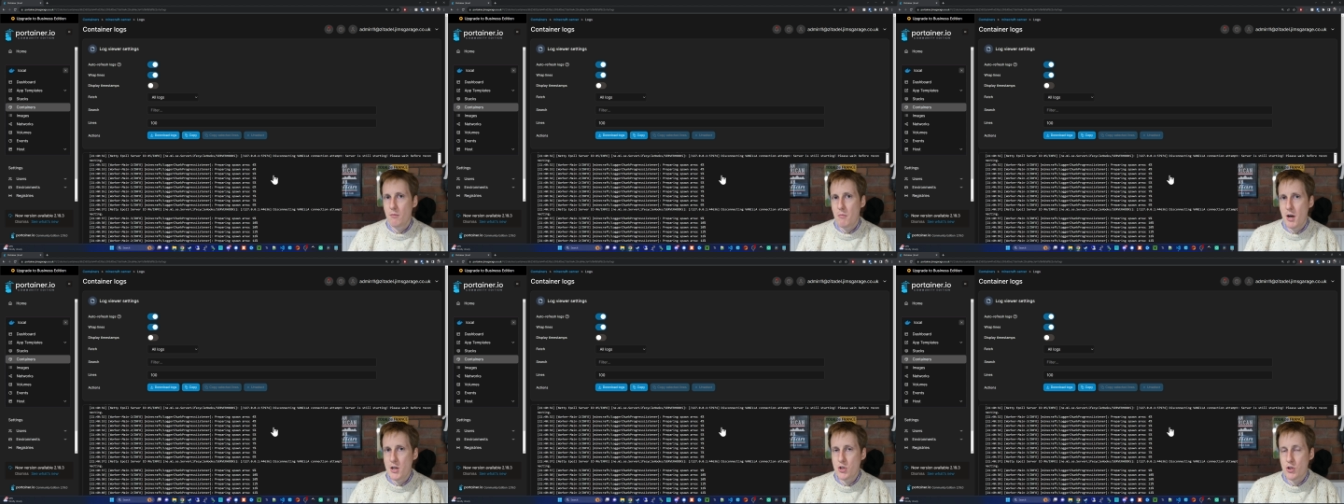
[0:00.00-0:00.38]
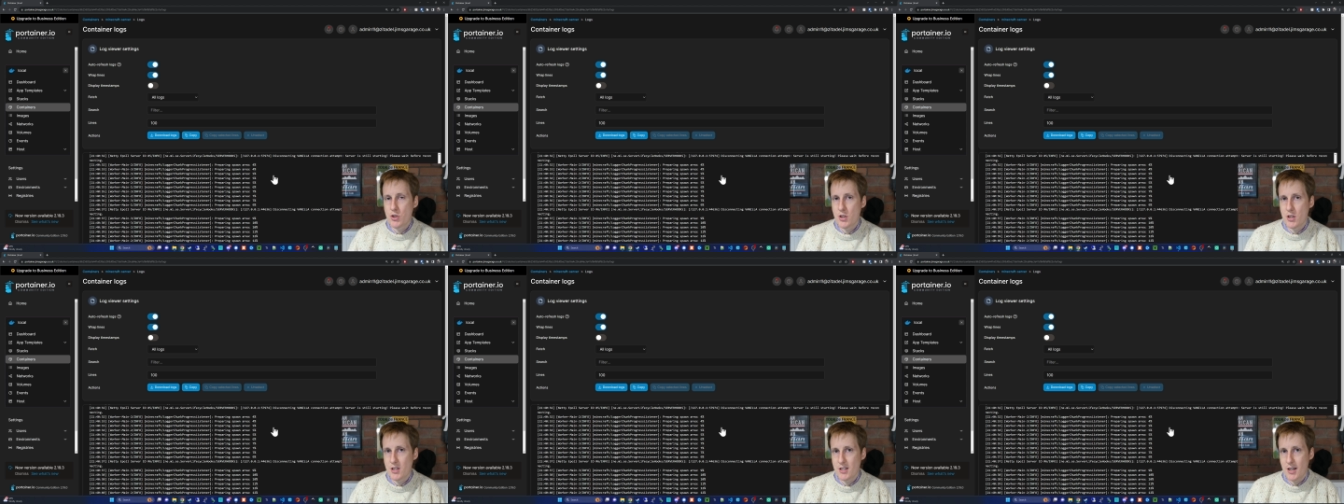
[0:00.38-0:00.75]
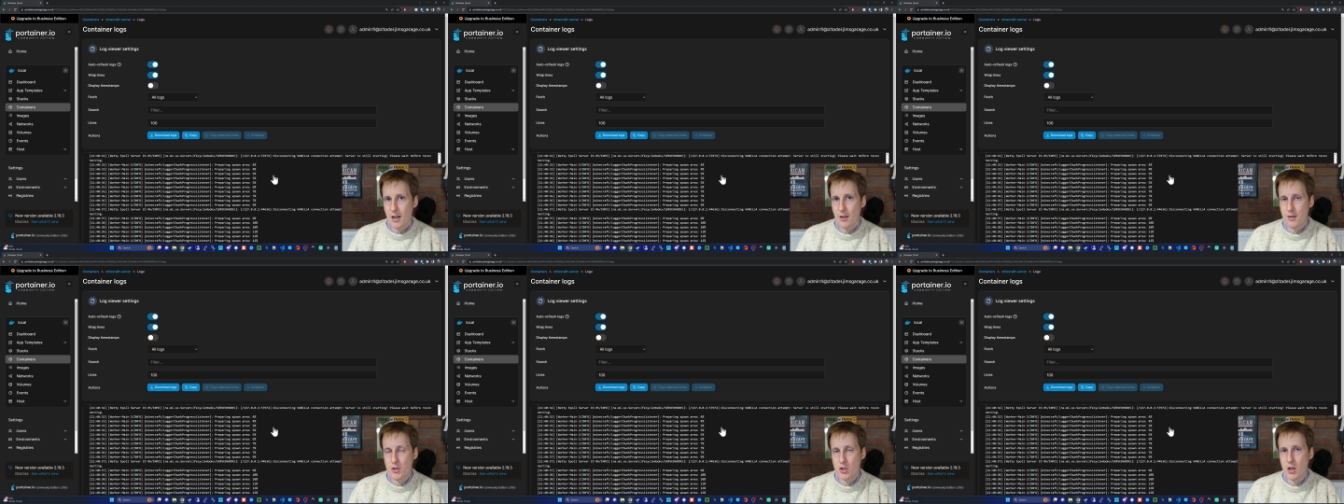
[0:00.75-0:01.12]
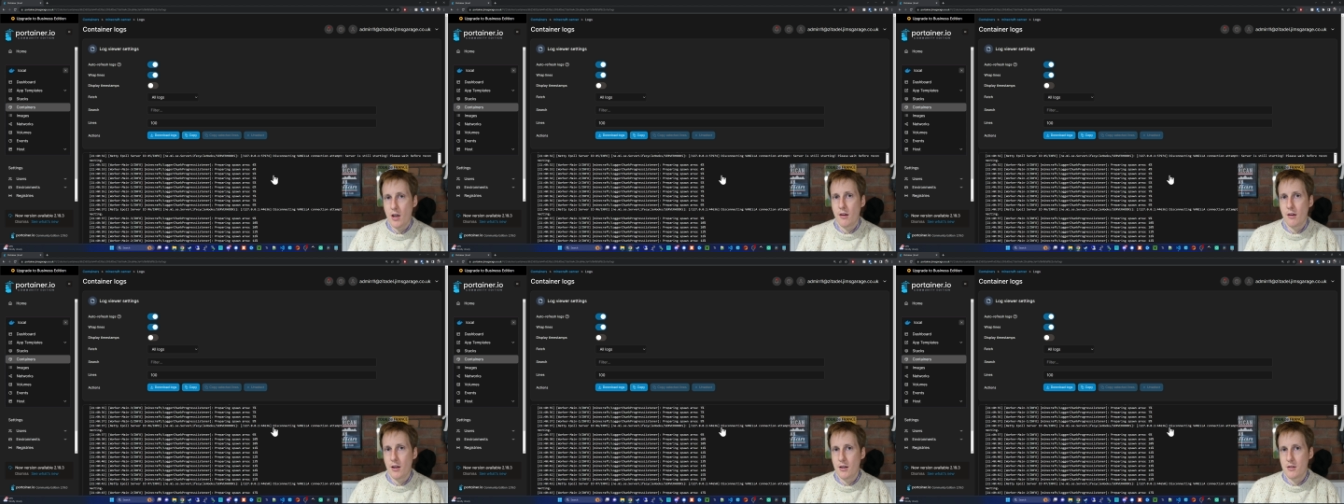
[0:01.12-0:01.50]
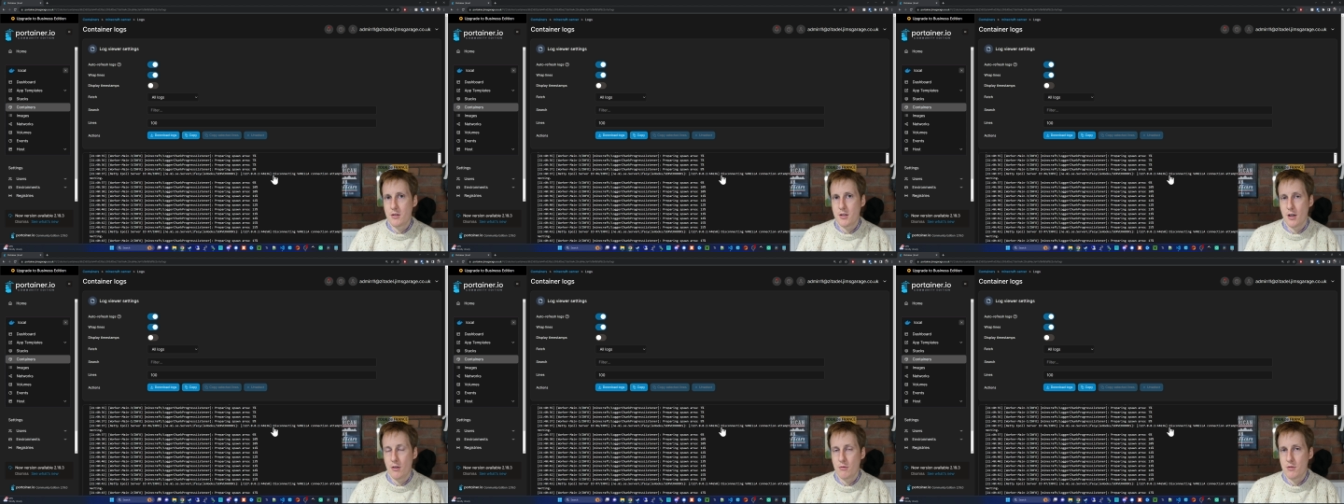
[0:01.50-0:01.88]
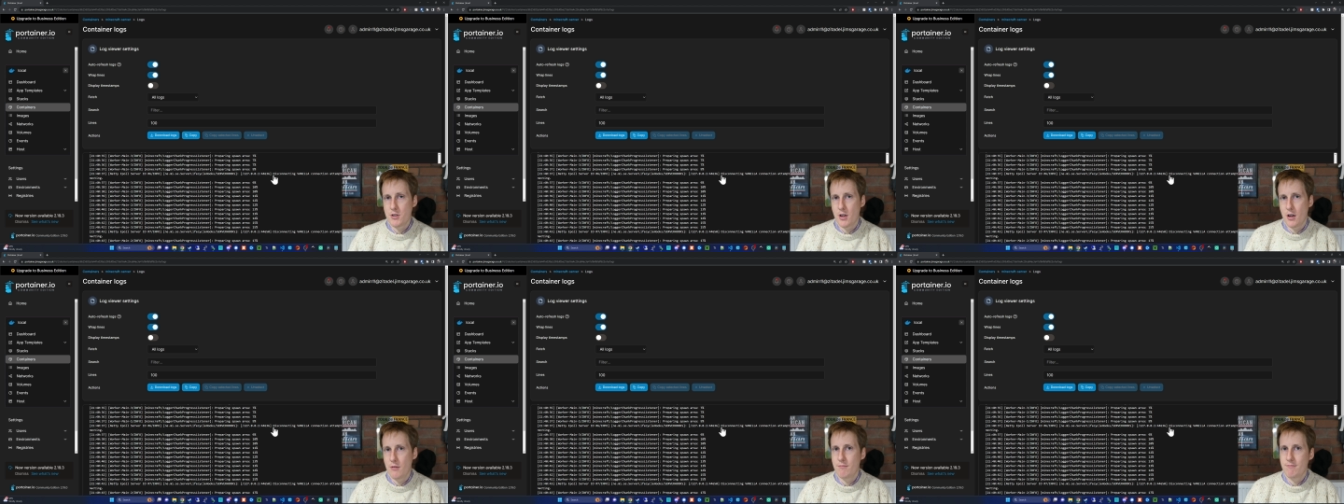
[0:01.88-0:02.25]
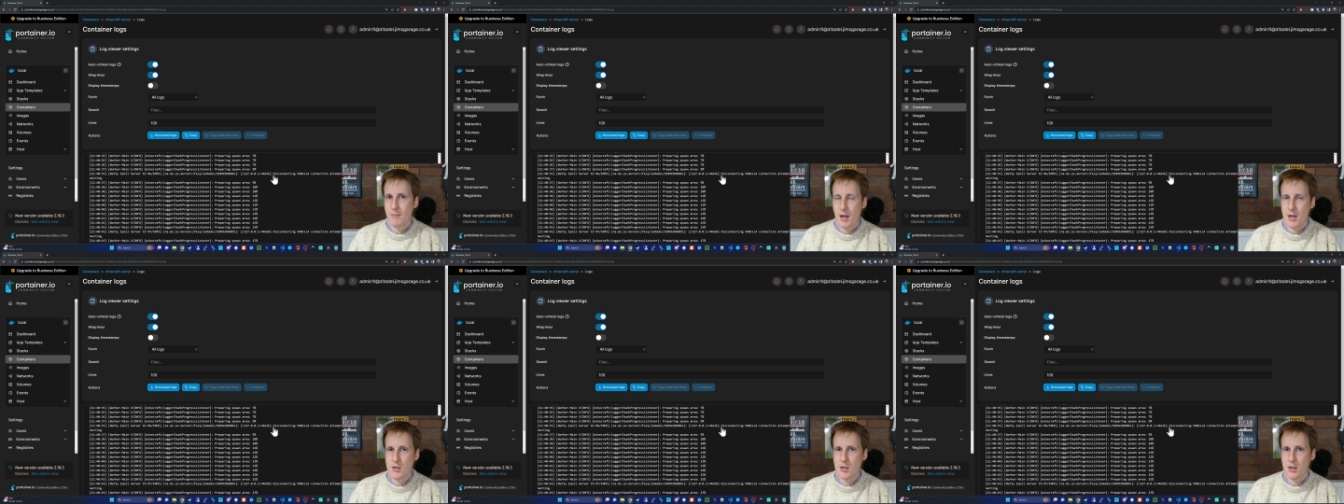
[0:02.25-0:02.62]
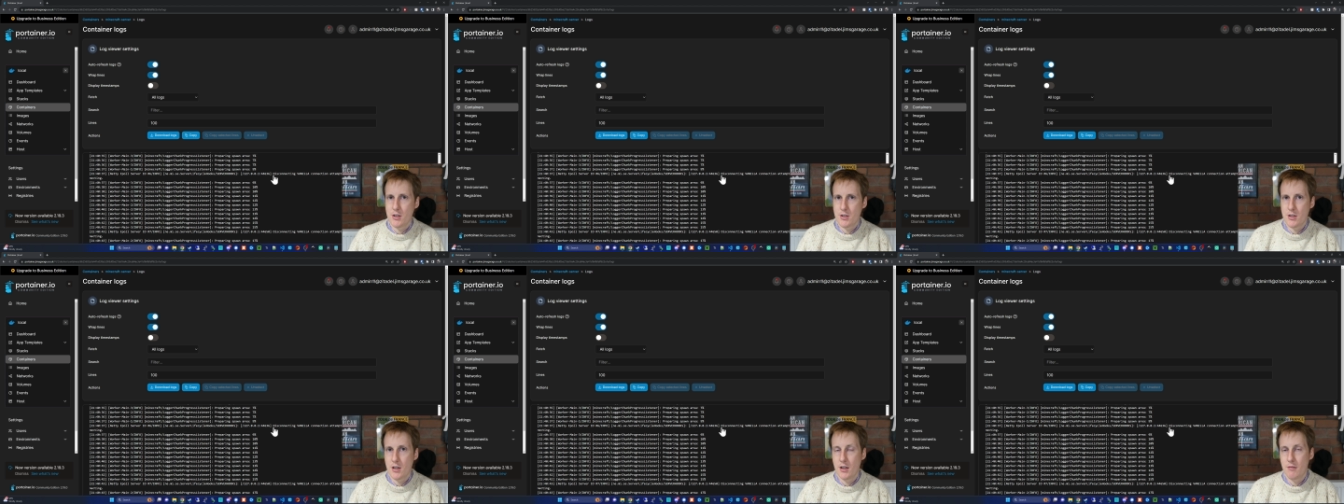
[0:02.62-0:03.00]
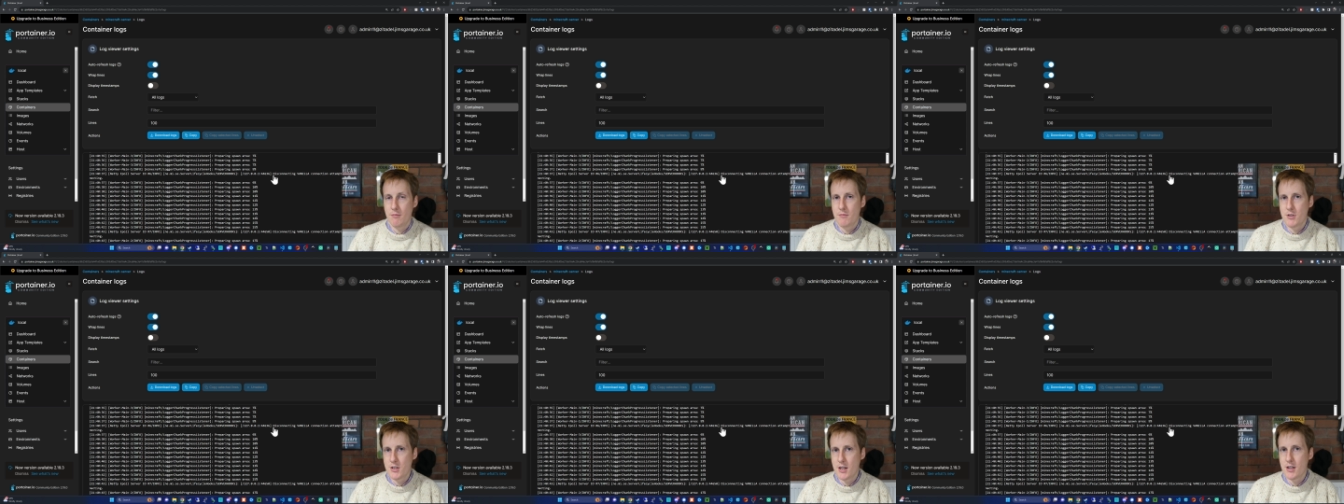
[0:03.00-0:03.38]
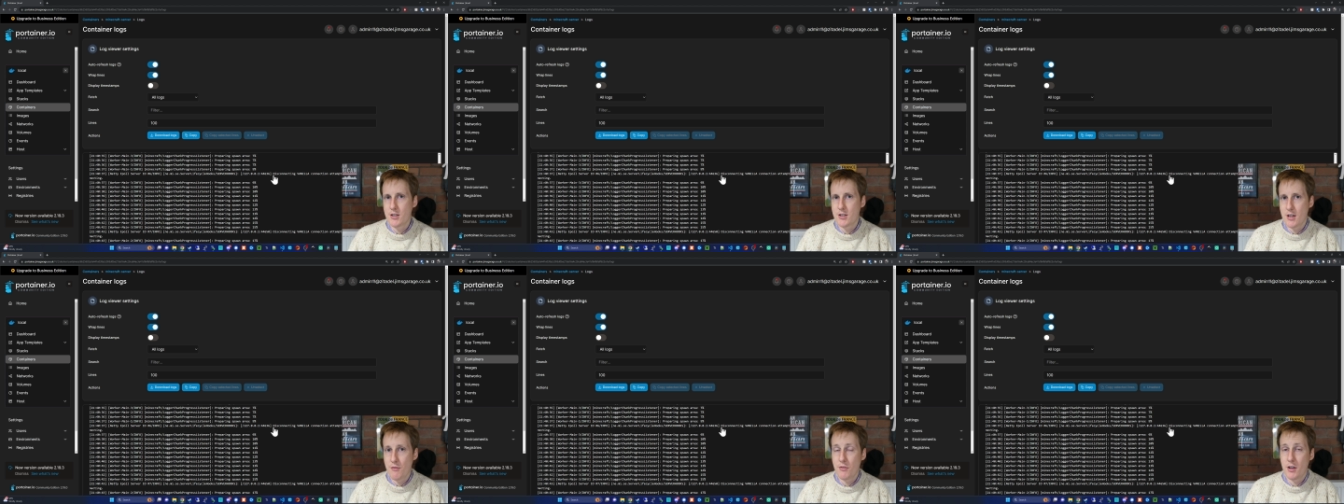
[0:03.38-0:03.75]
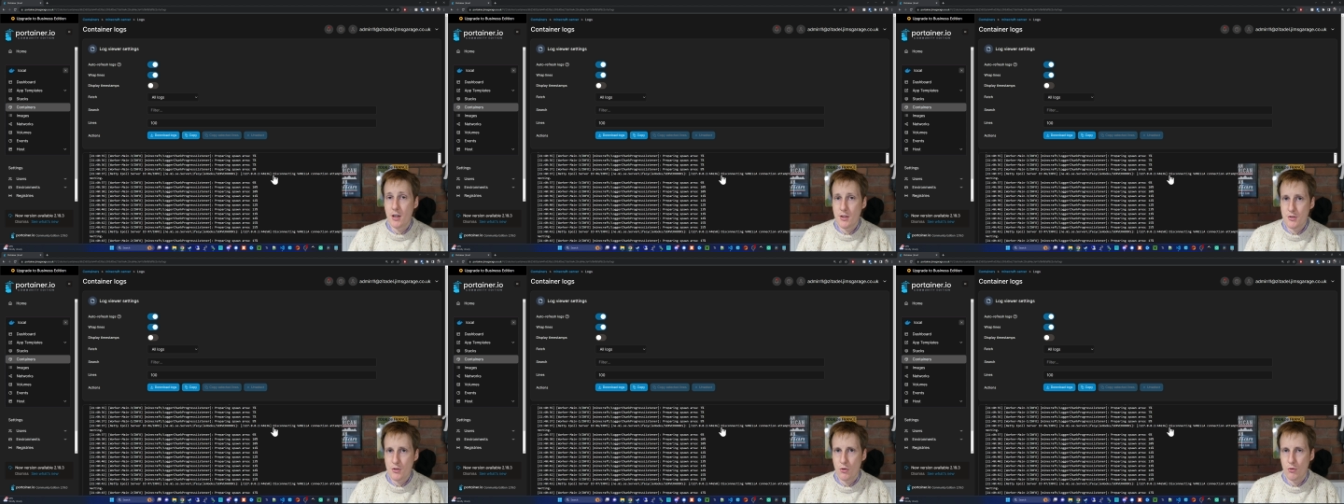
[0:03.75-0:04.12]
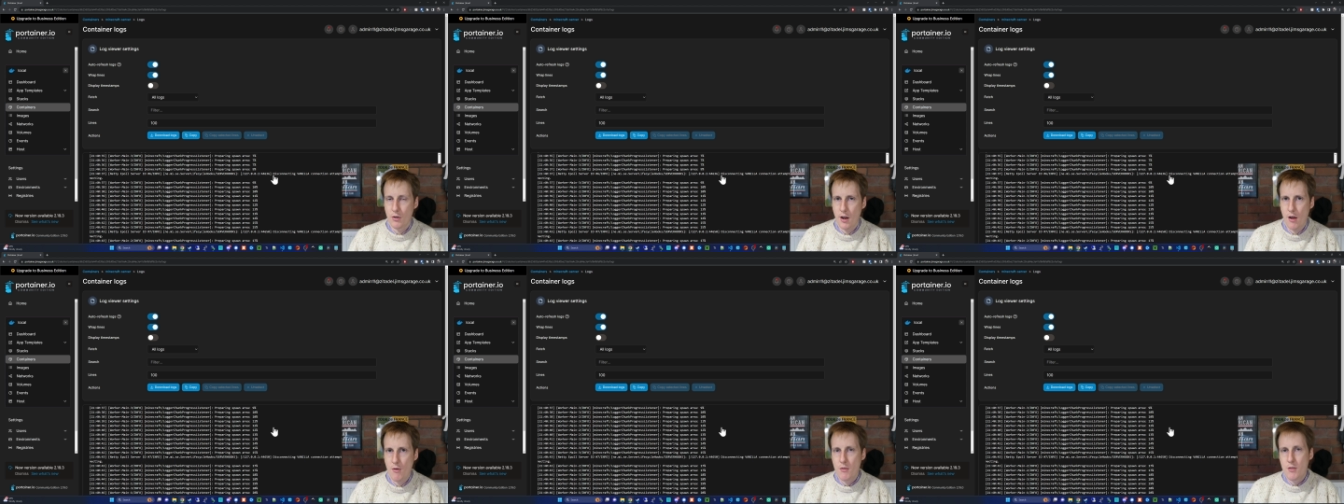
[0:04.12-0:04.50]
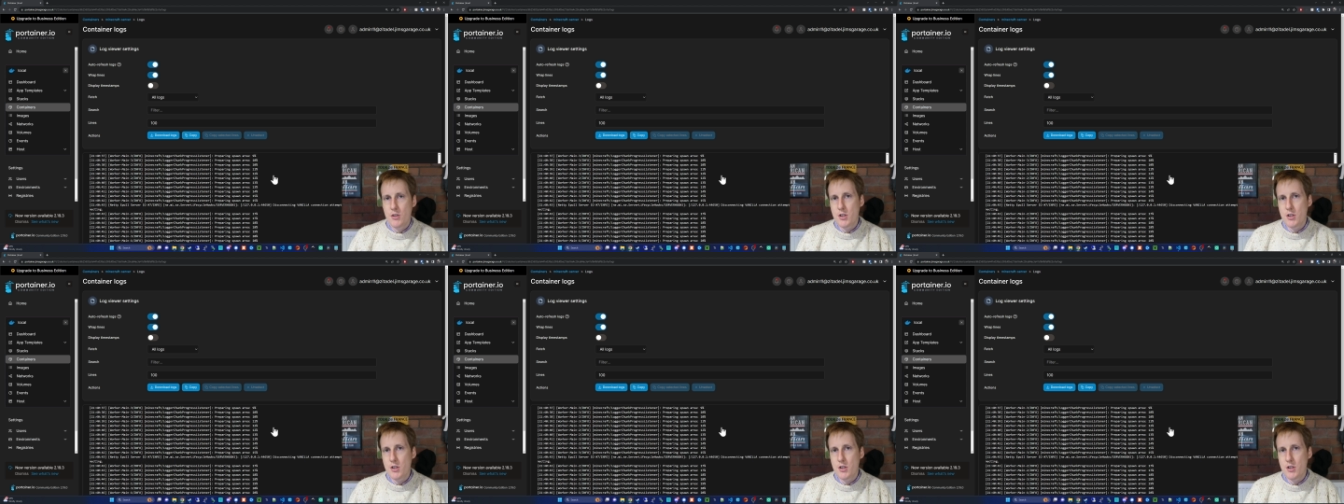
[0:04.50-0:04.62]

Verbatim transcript: Mine's just a 6th gen Intel, so as you can see, 6-7 years old now.